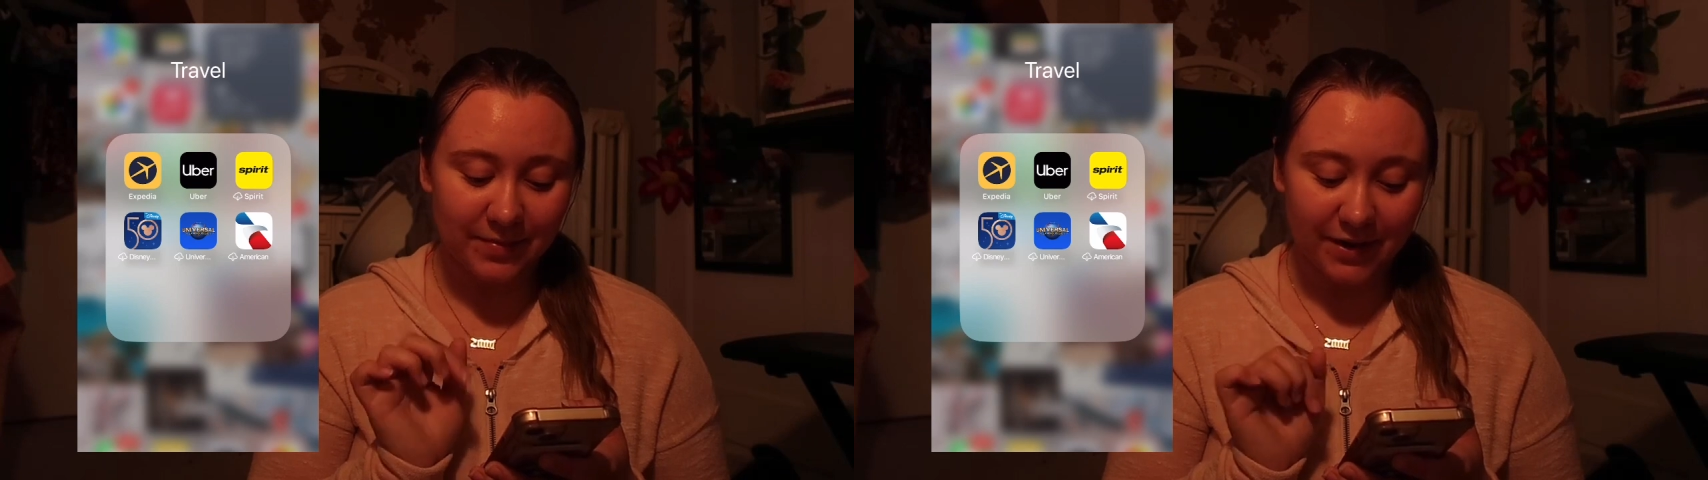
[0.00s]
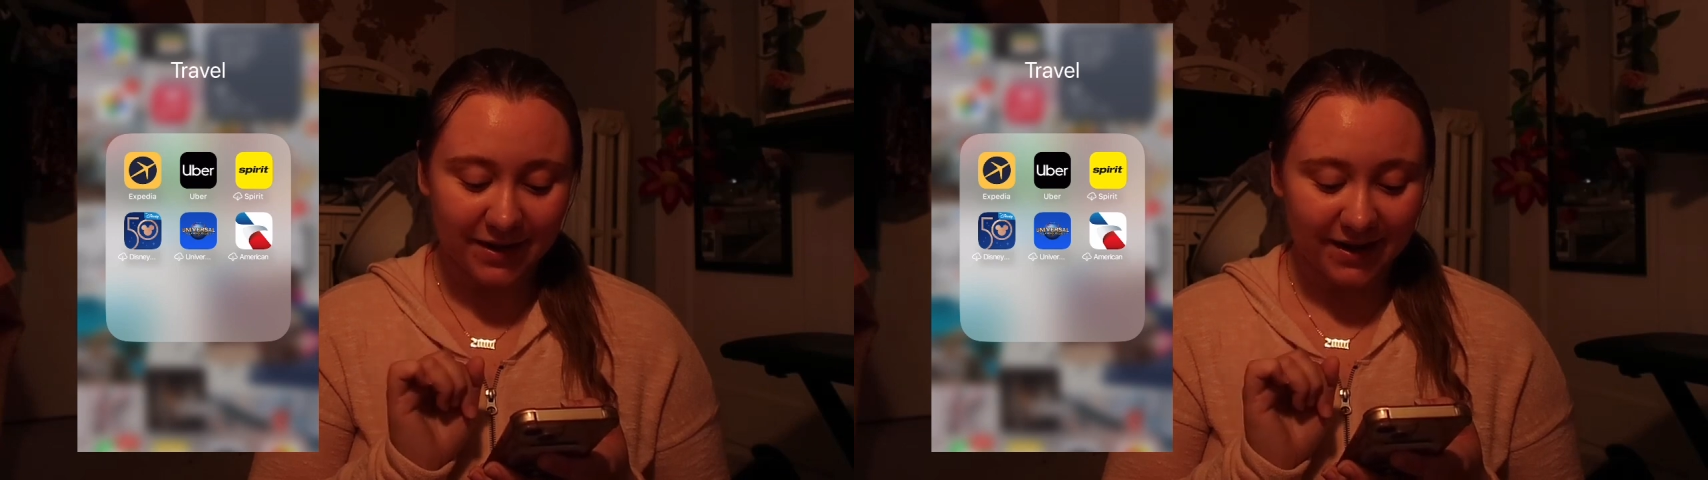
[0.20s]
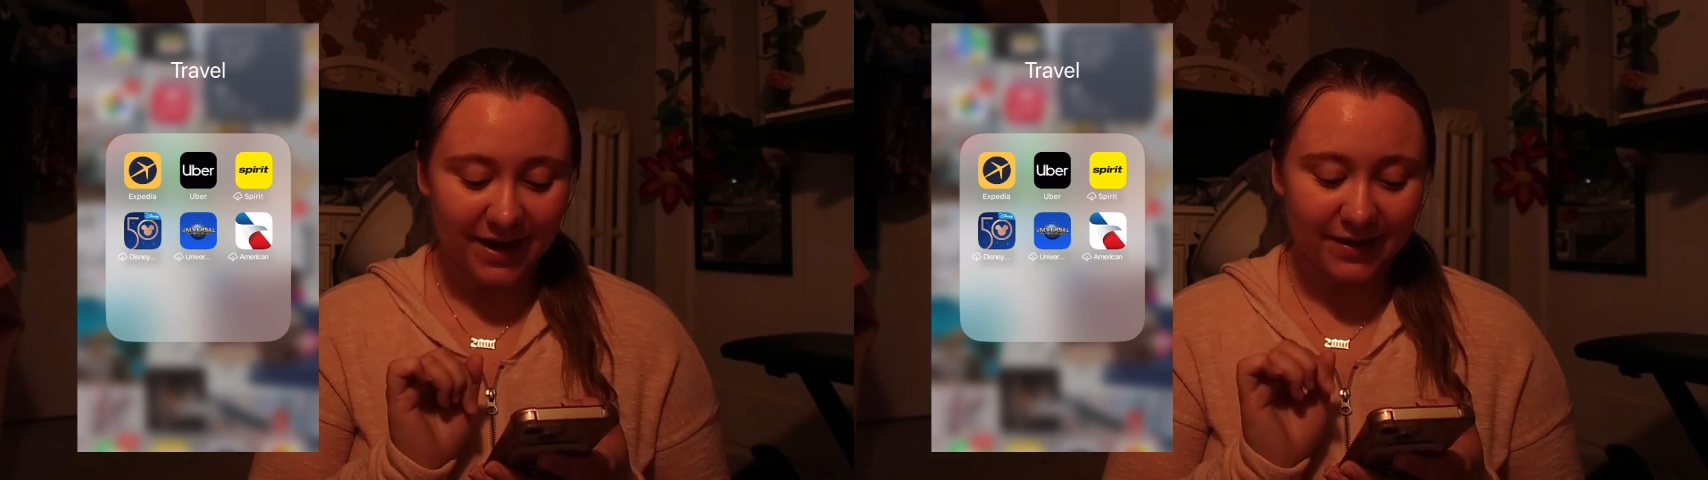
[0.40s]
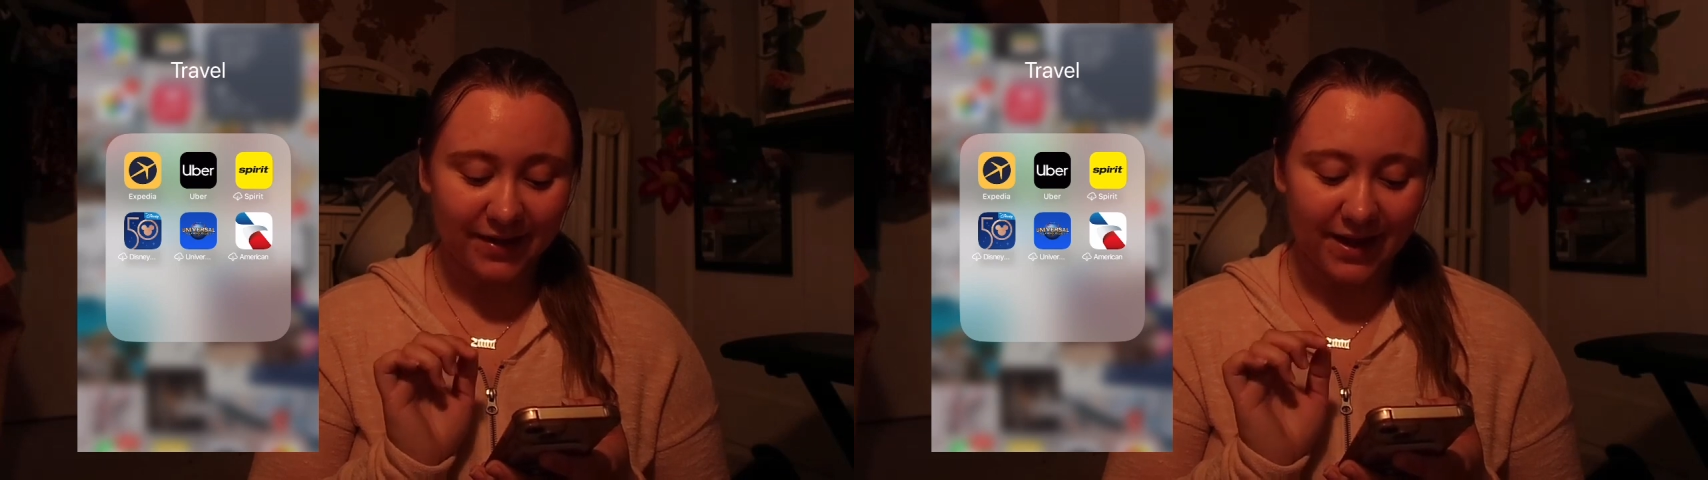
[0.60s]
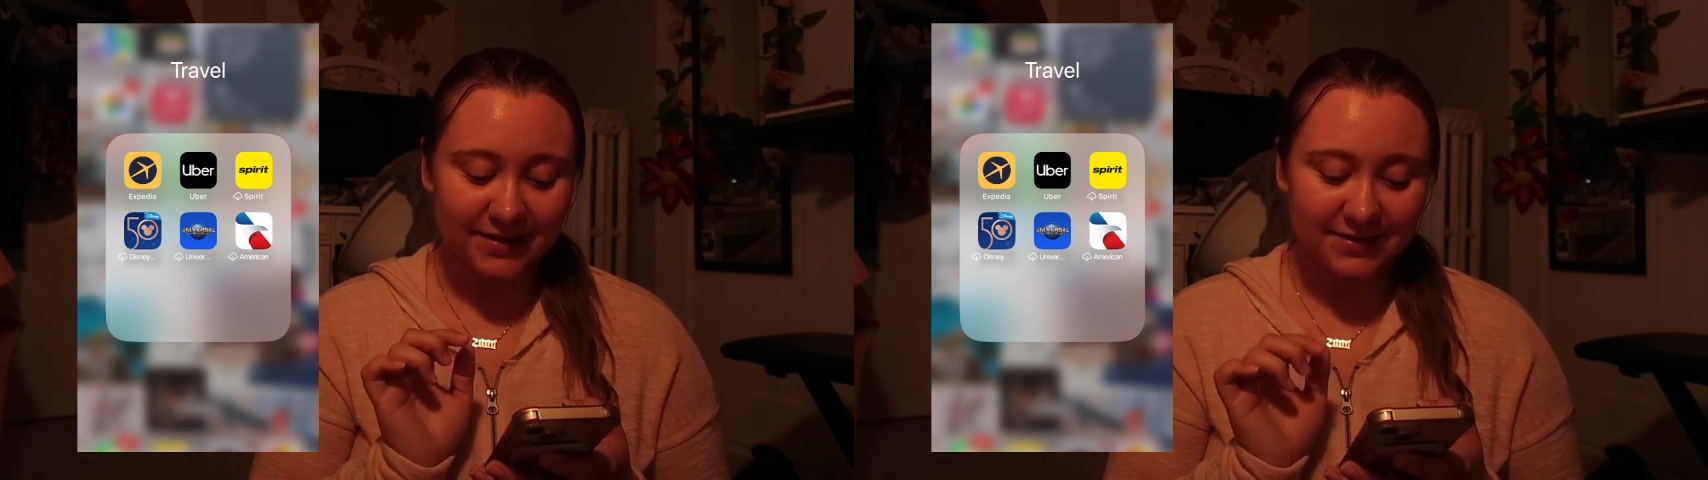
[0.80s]
American
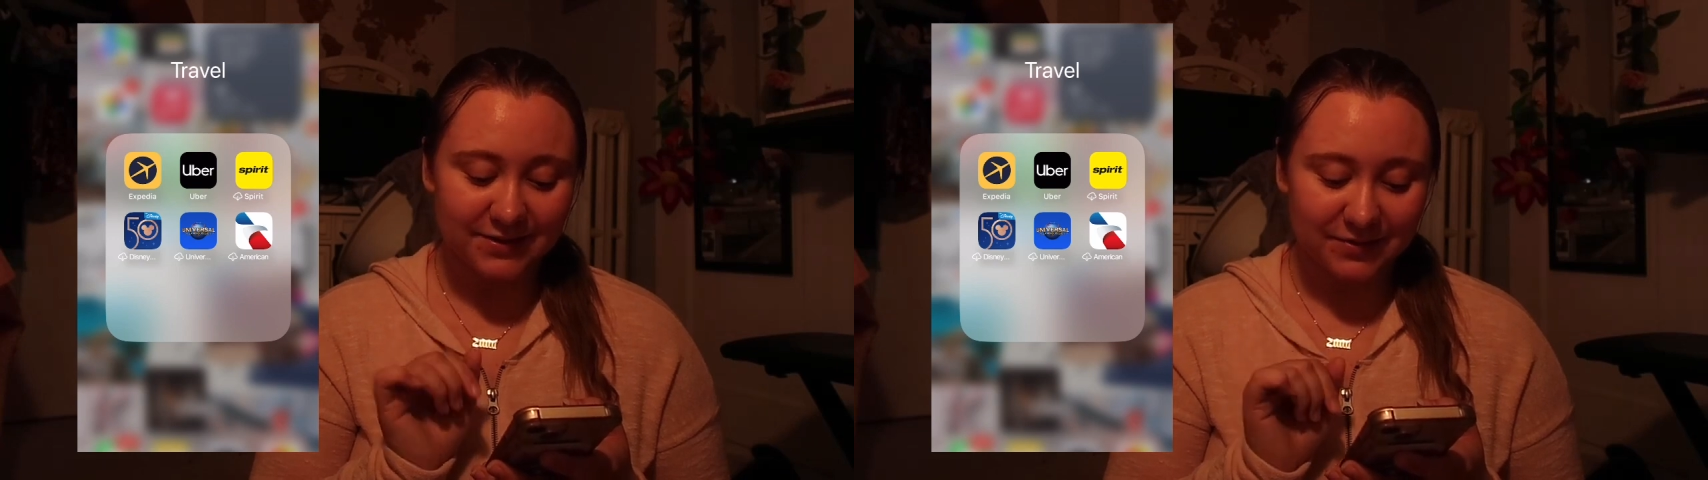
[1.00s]
Airlines,